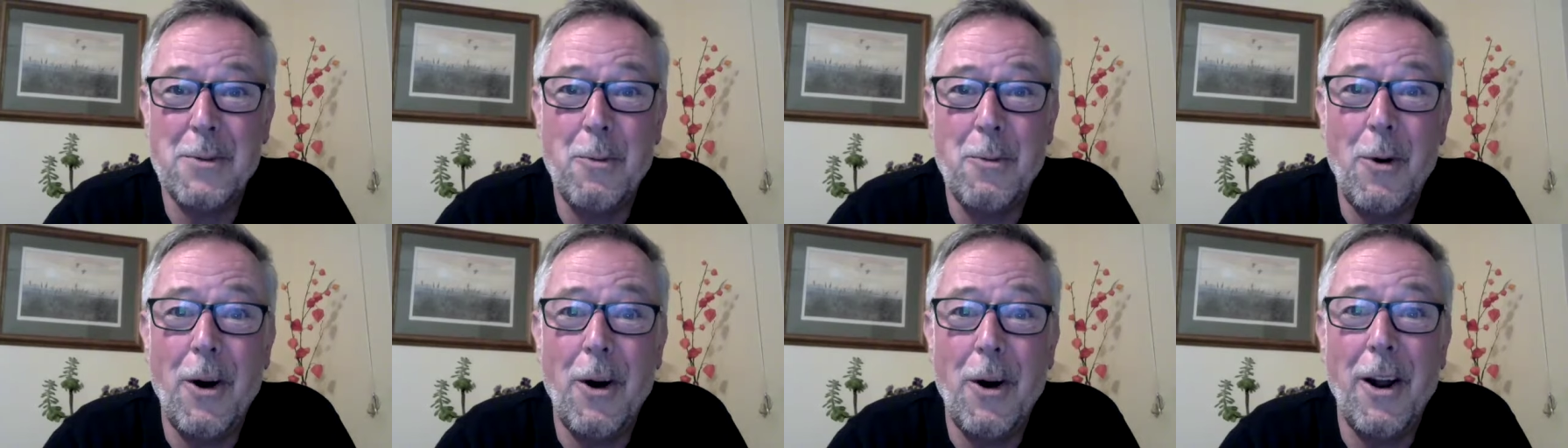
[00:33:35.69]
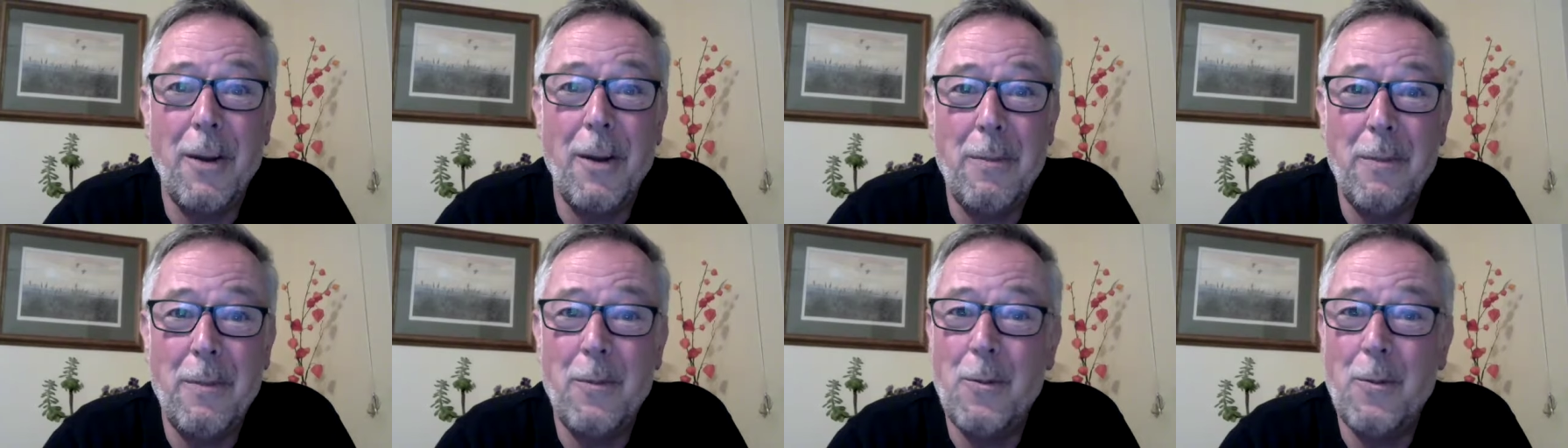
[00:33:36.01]

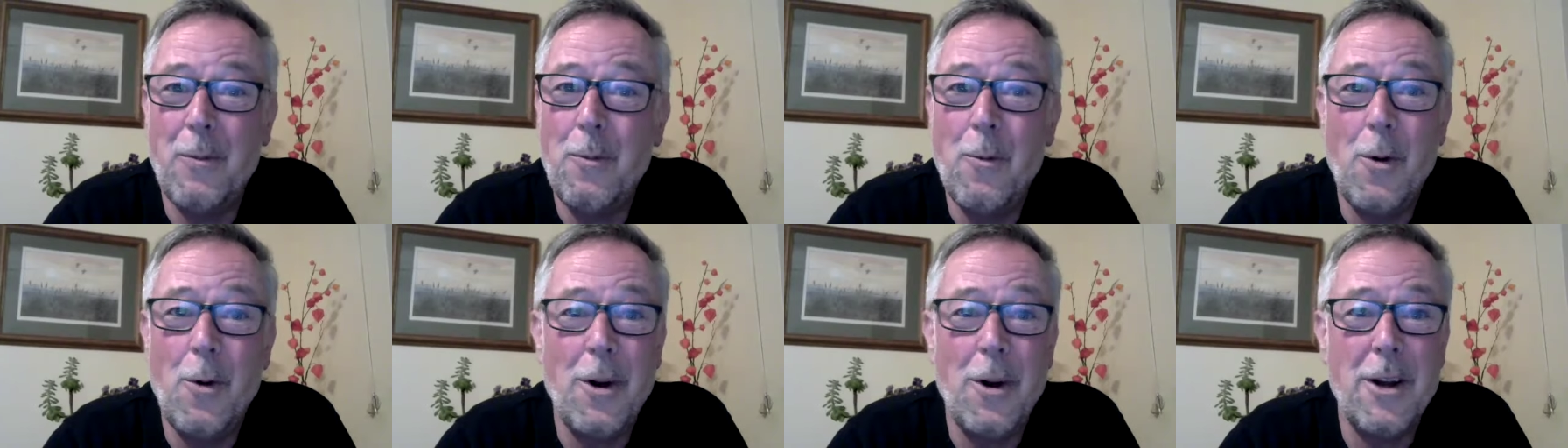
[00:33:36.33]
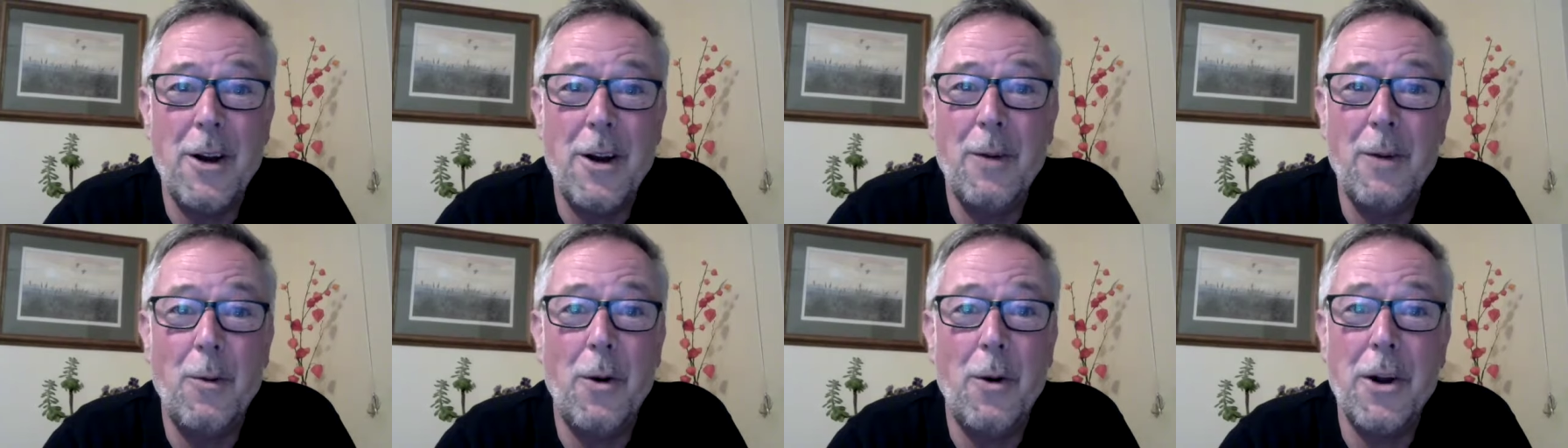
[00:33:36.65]
What
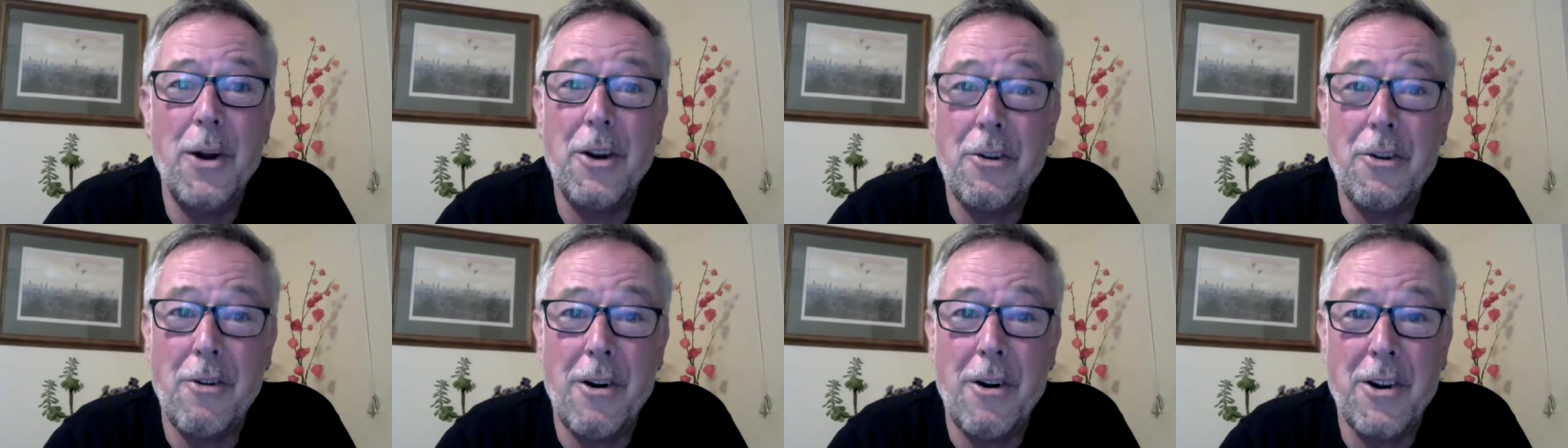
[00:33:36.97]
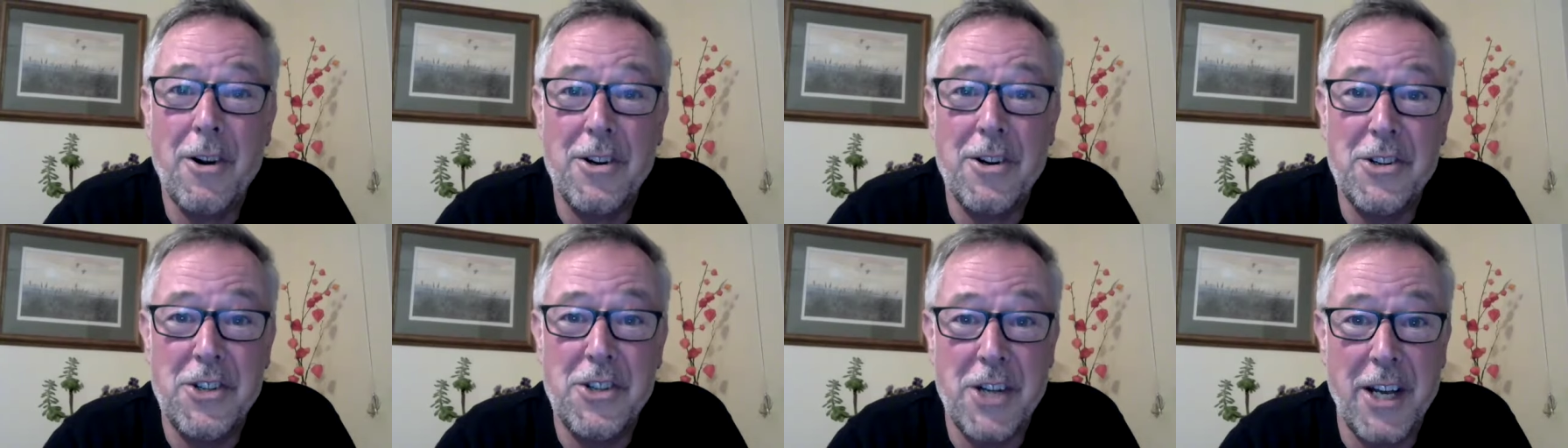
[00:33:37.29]
a
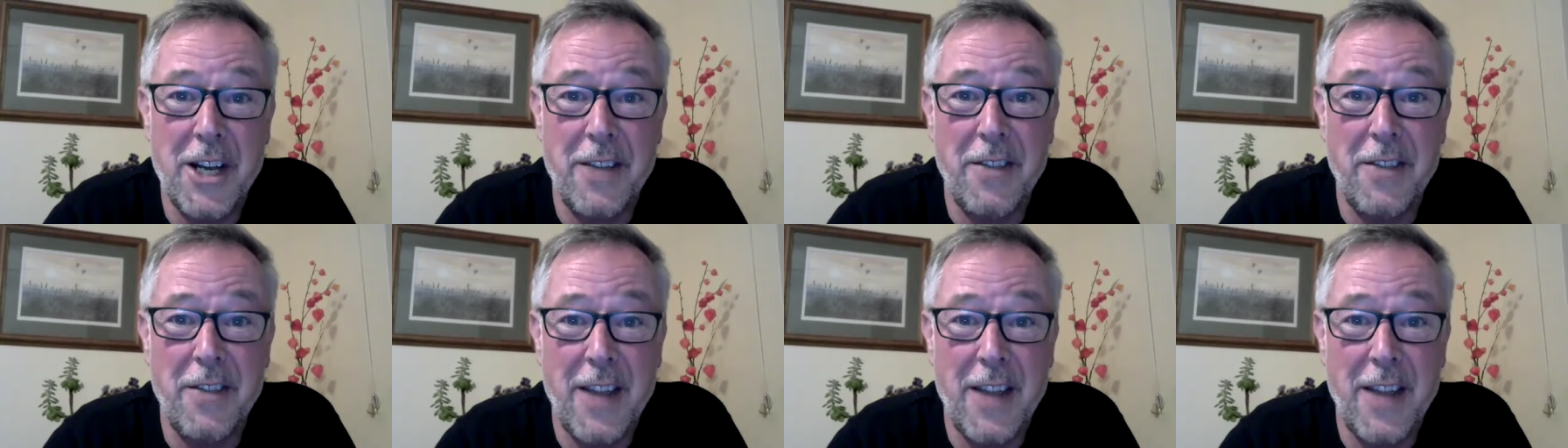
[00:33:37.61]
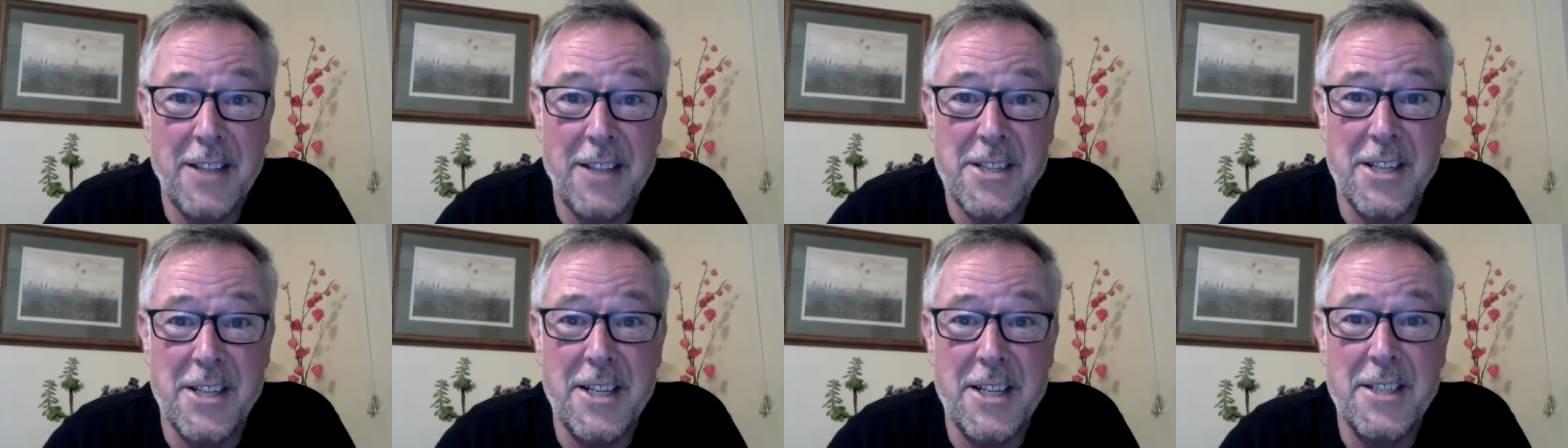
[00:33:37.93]
crock of shit
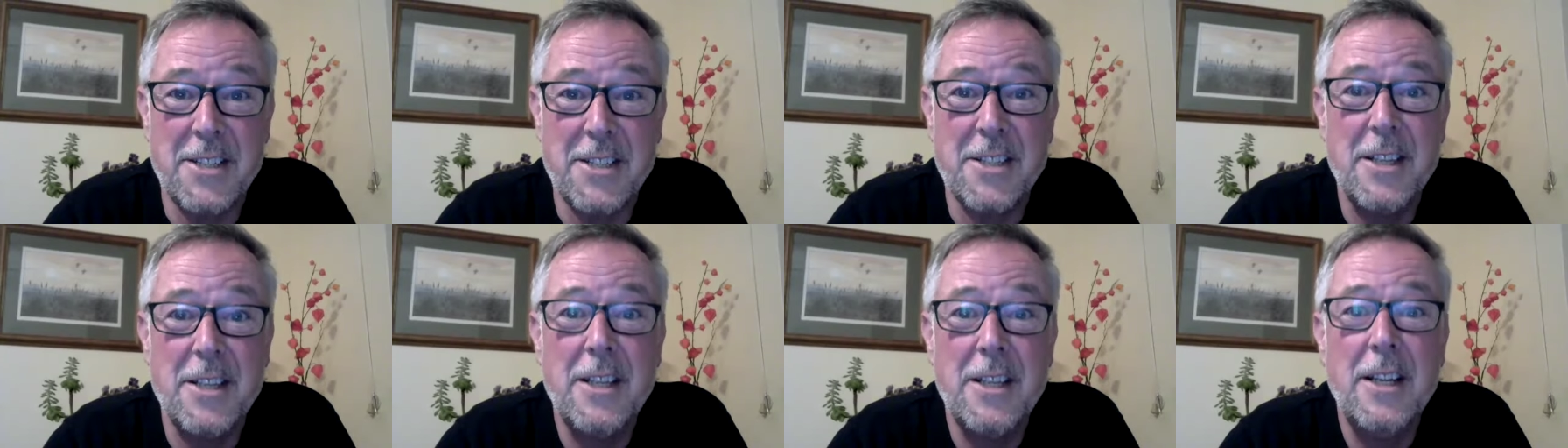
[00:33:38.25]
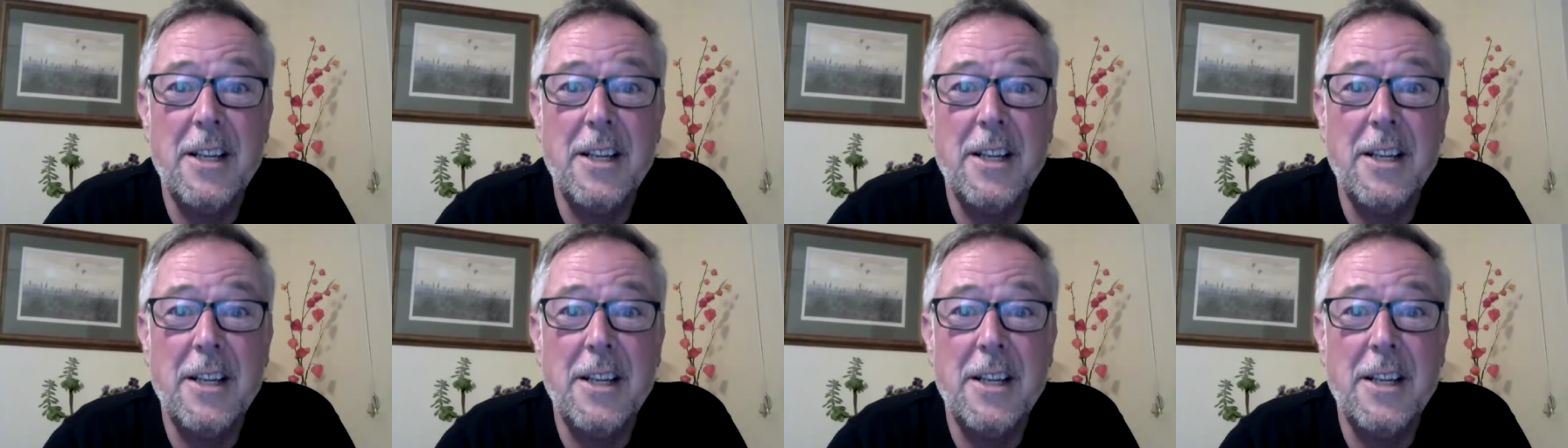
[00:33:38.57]
that is.